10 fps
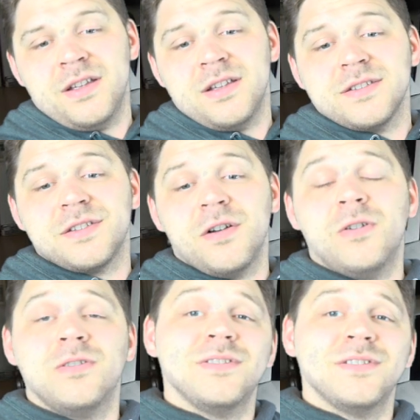
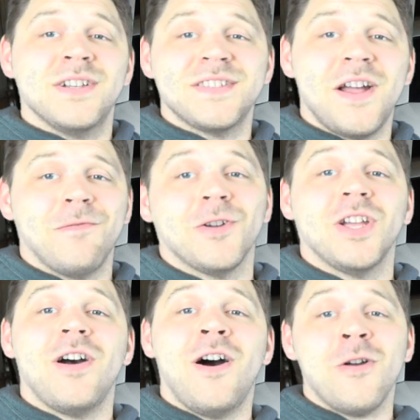So let's not
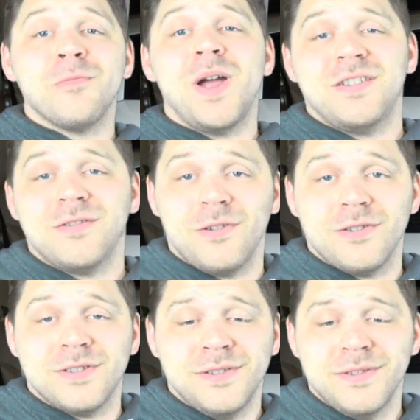forget our
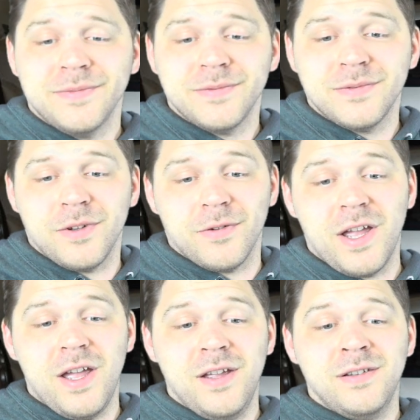mentors,
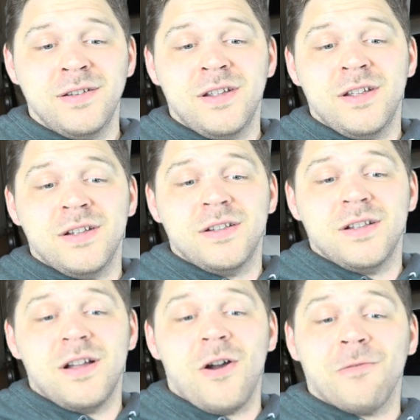okay?
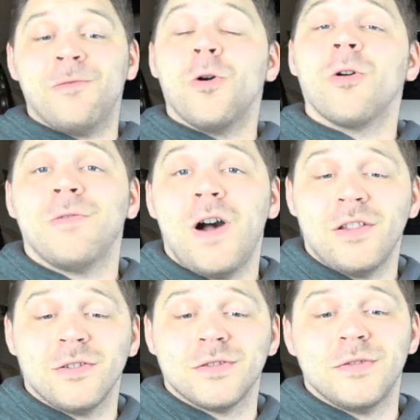Our
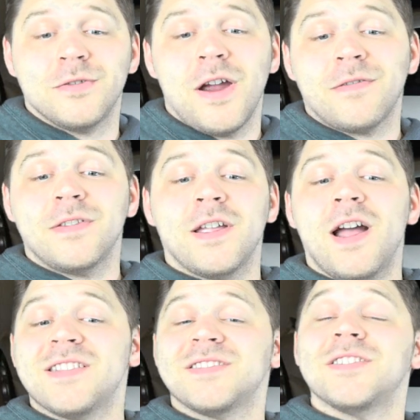forefathers who drafted the
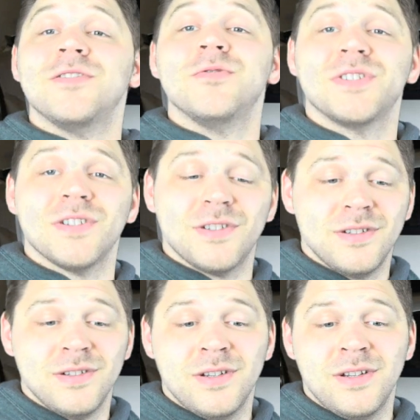Constitution,
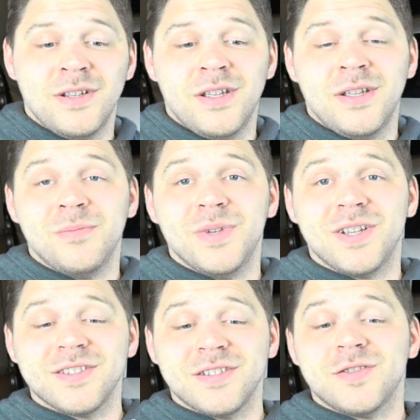
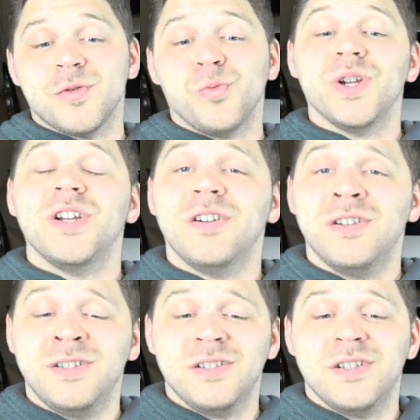because it's
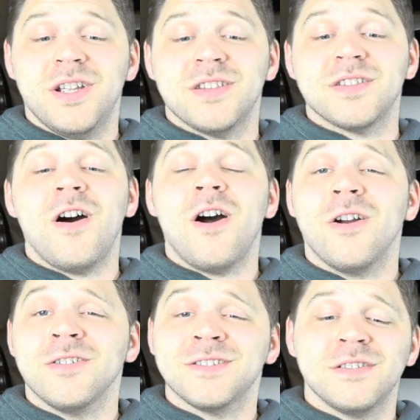real, it's
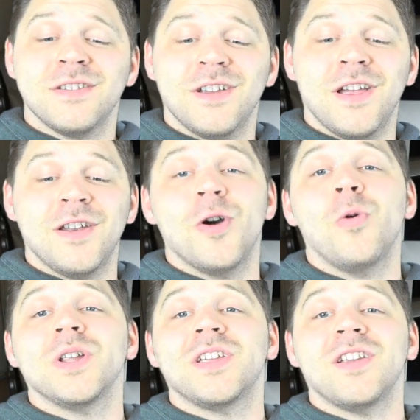ours, and no
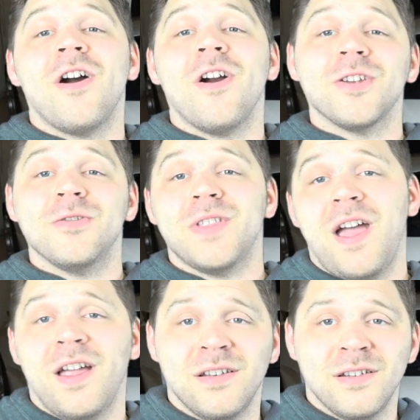one can argue
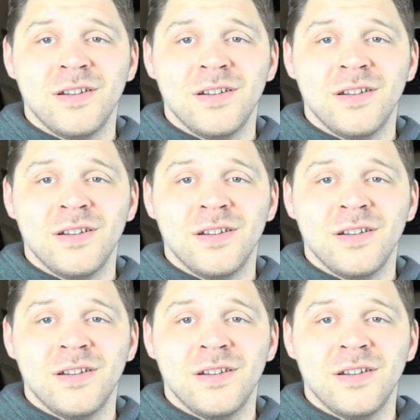that.